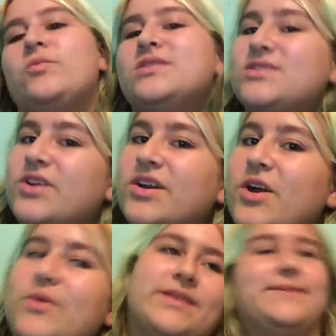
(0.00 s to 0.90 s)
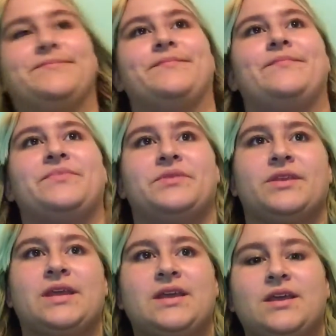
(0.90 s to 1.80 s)
We're still gonna go with it.
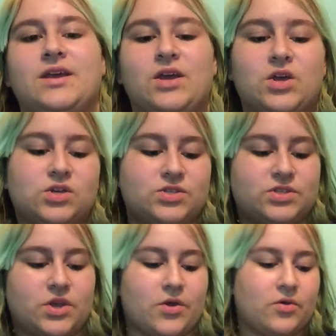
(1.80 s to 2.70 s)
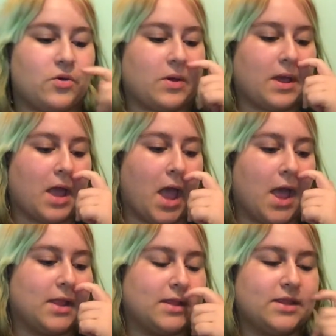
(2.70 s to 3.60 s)
So,
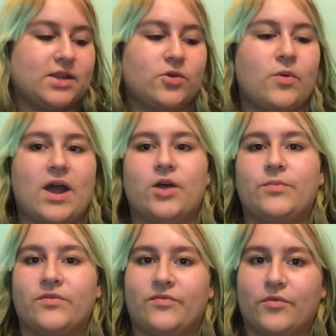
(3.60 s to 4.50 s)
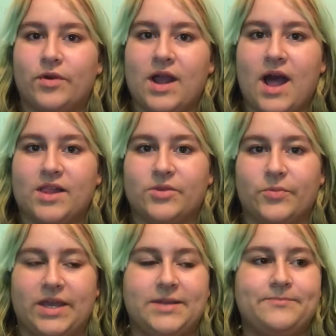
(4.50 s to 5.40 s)
a little while before
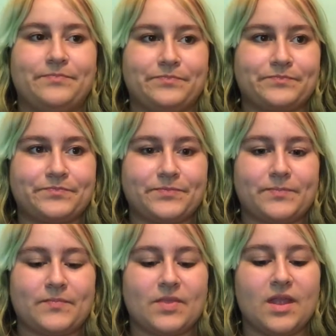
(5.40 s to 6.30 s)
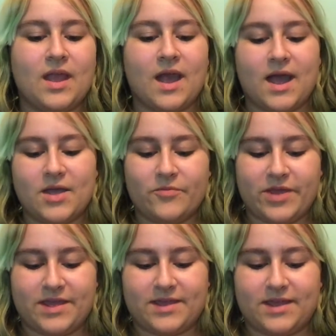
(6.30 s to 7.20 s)
Halloween, I
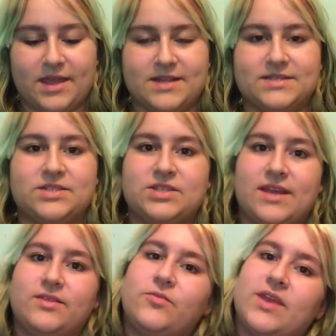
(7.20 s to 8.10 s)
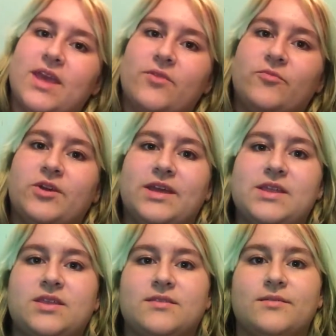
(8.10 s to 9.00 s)
went and stayed the weekend
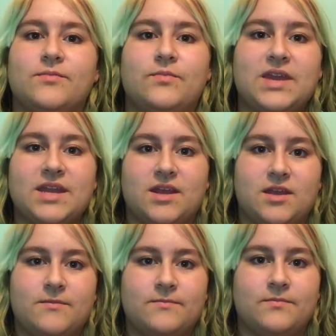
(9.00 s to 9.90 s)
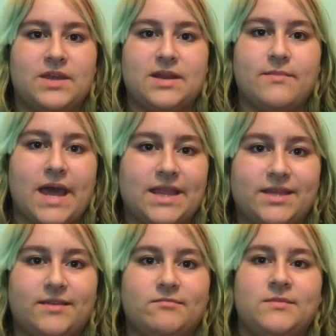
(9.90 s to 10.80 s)
with Peanut
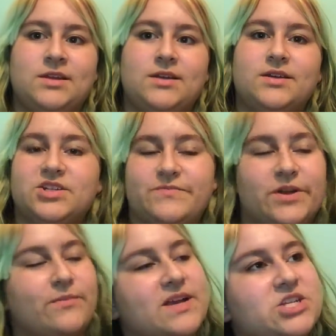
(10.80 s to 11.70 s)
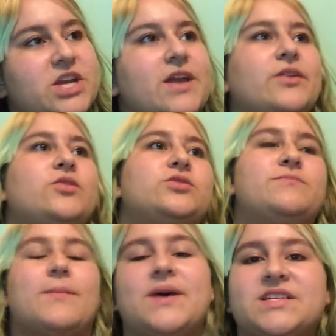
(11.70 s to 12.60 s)
Miley. She's been on my channel, she's
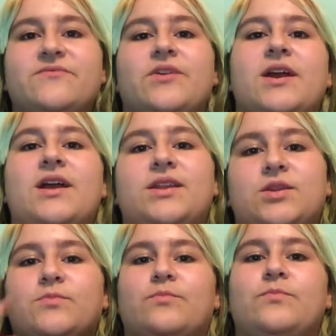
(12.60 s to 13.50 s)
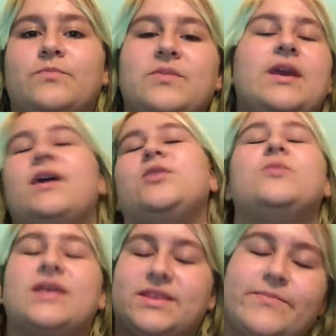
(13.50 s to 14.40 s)
my best friend. Yeah,
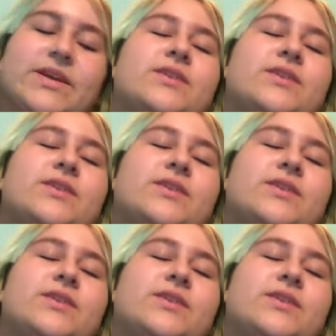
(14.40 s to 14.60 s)
you get